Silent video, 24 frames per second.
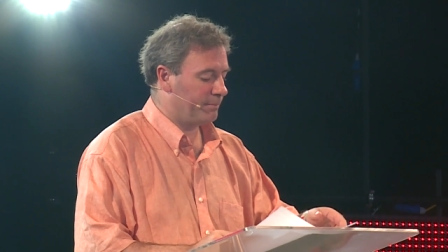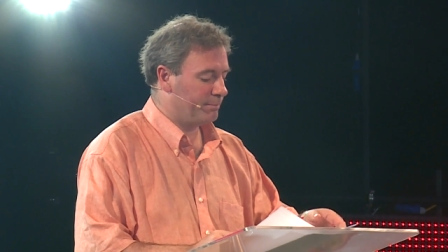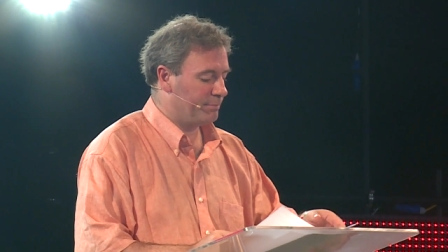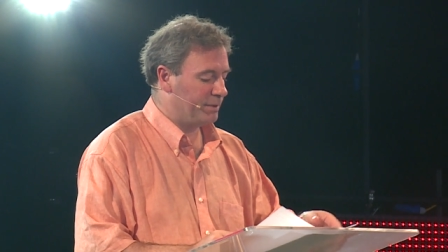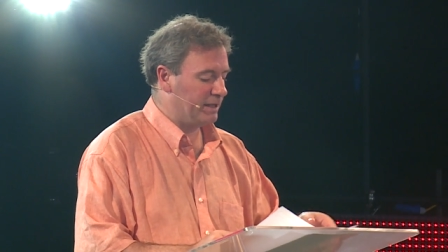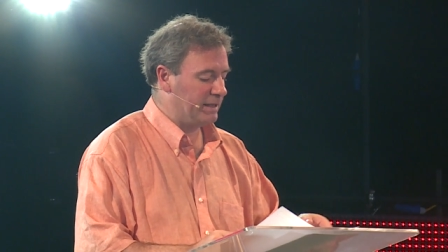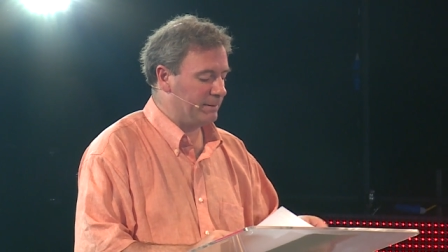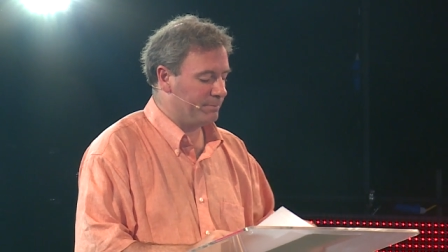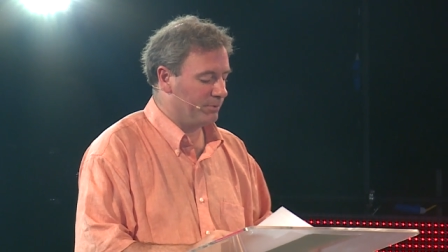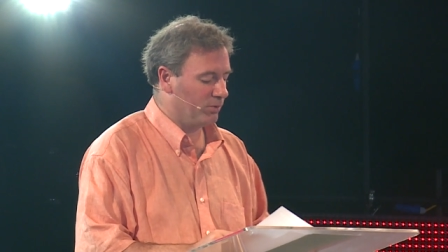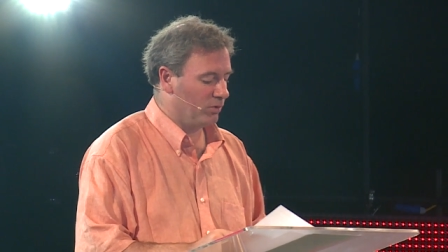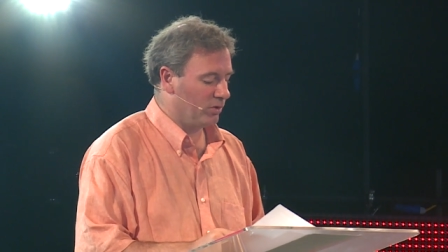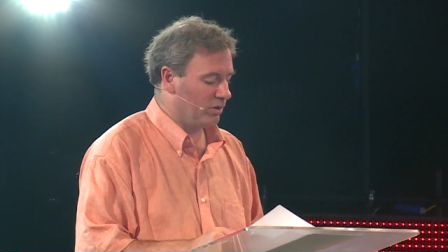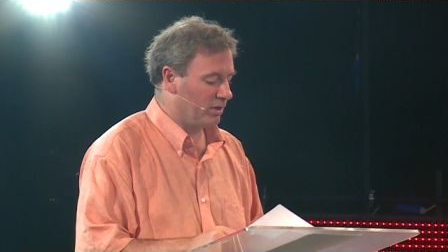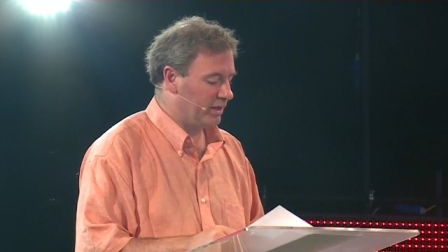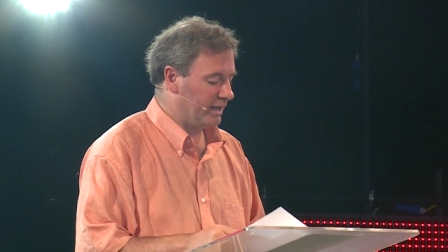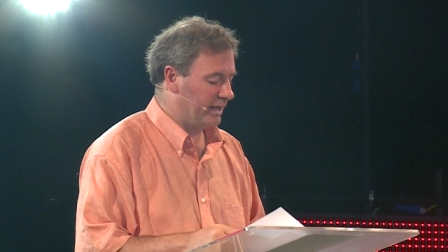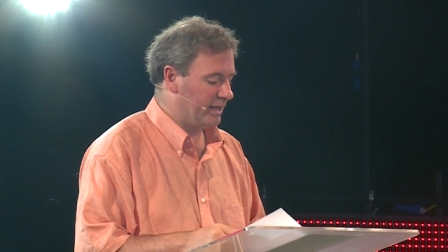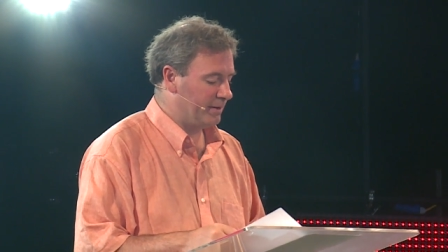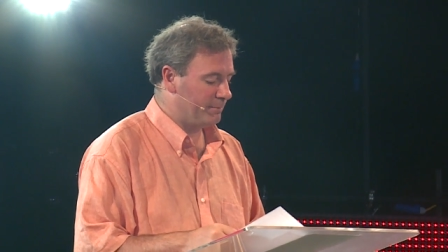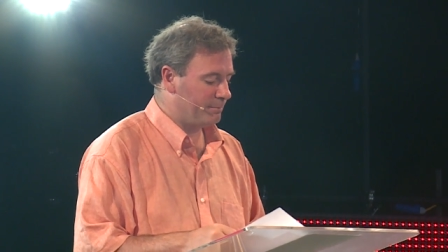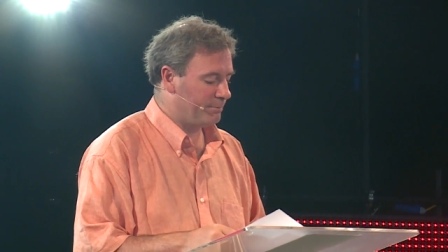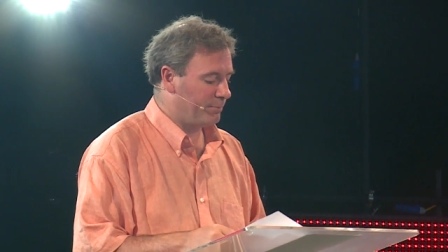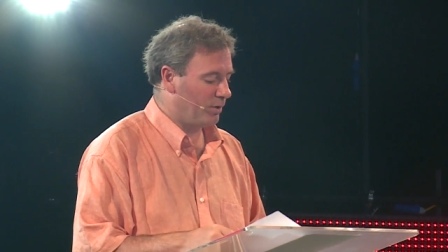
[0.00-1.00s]
people
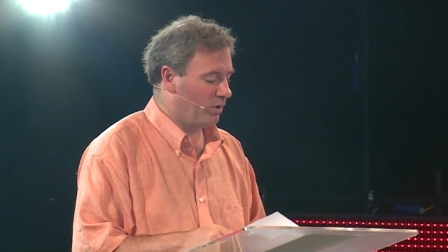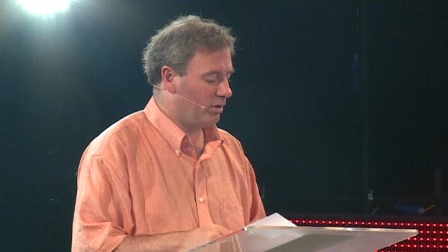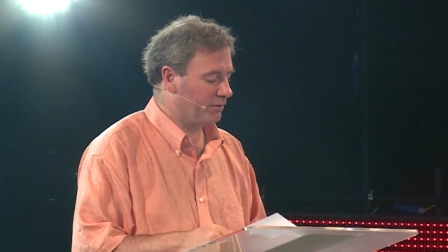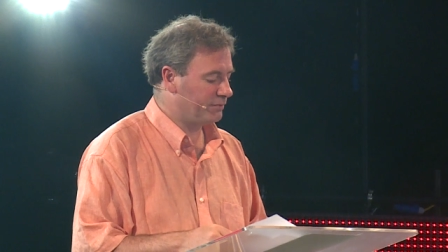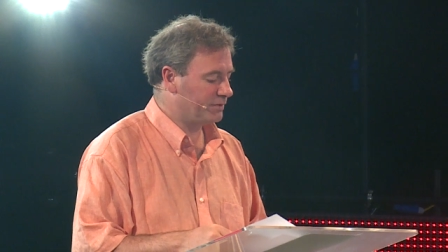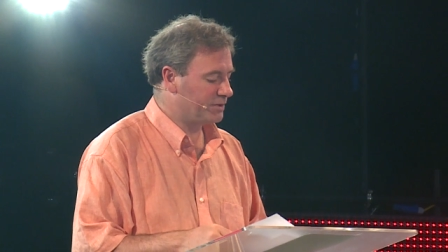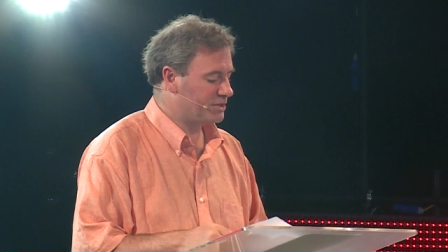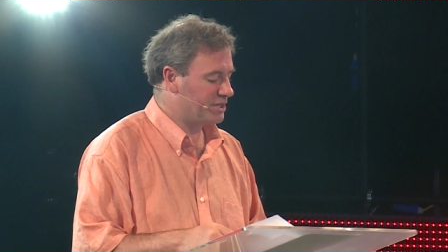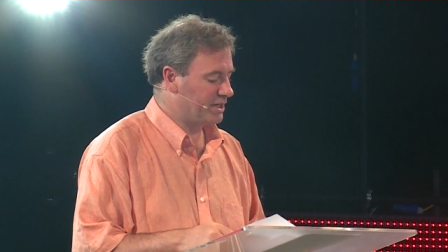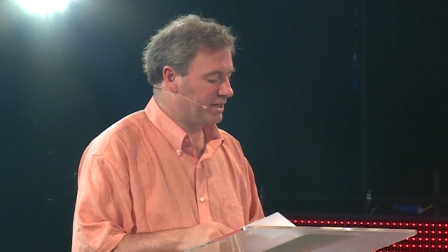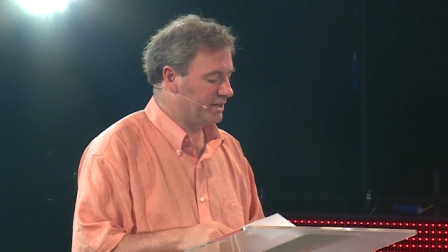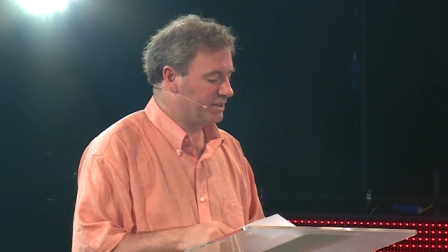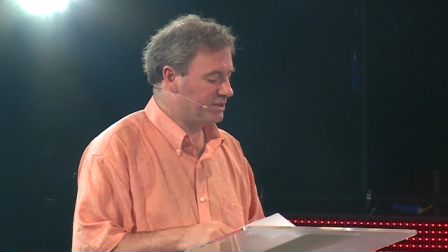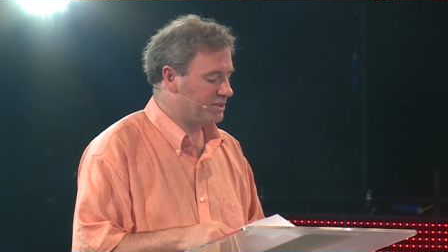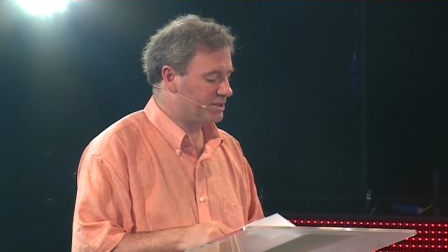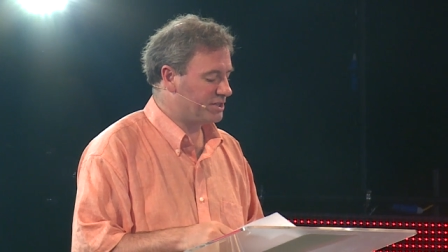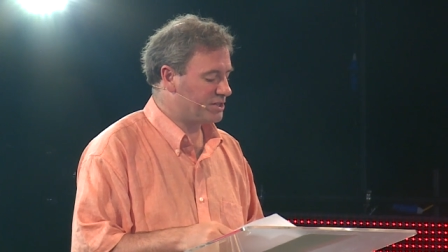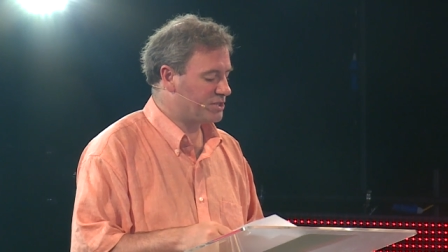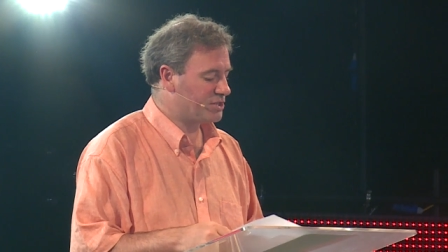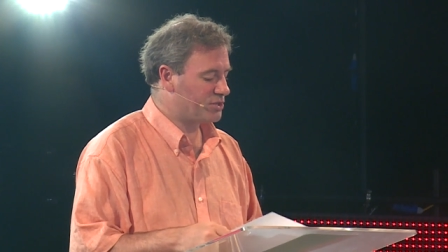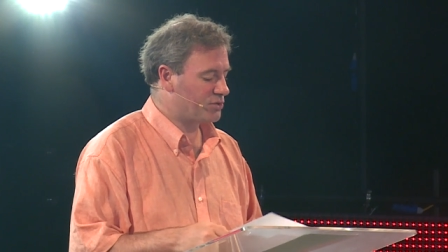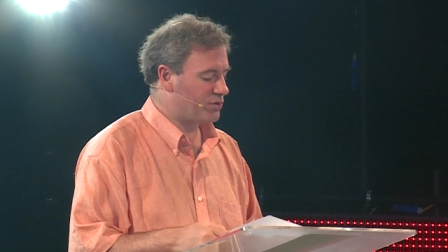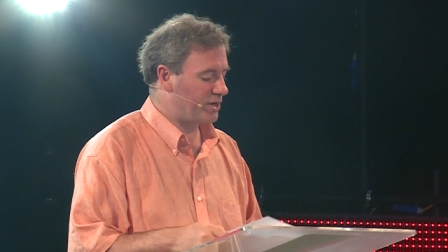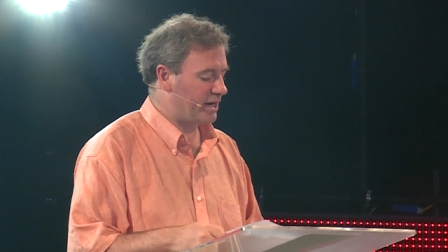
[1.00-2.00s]
in poverty and
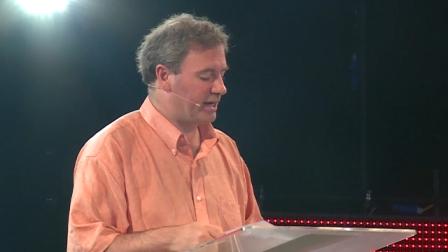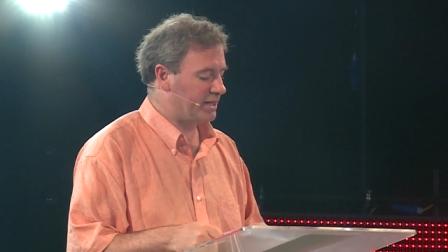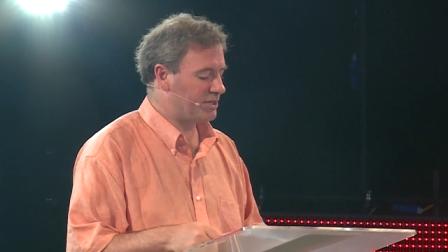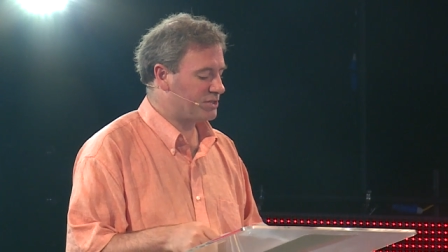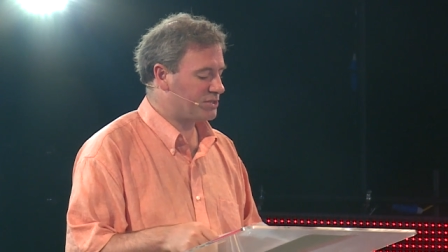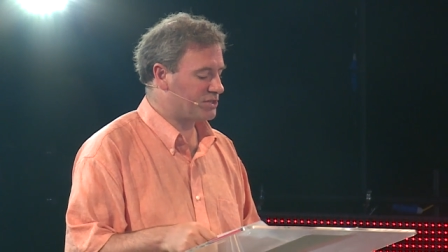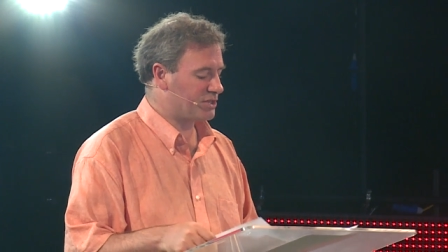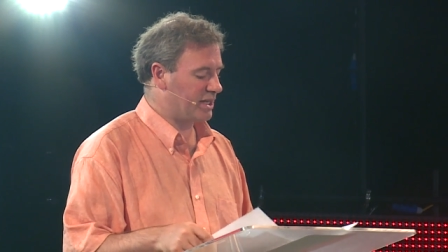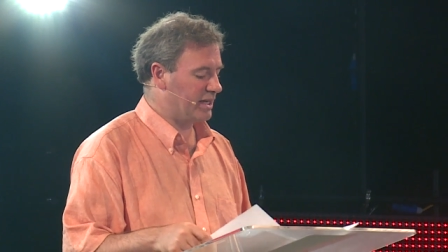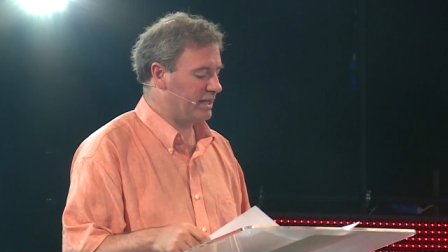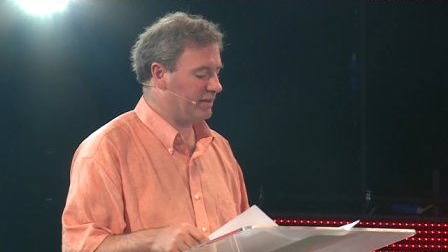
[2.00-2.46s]
distress,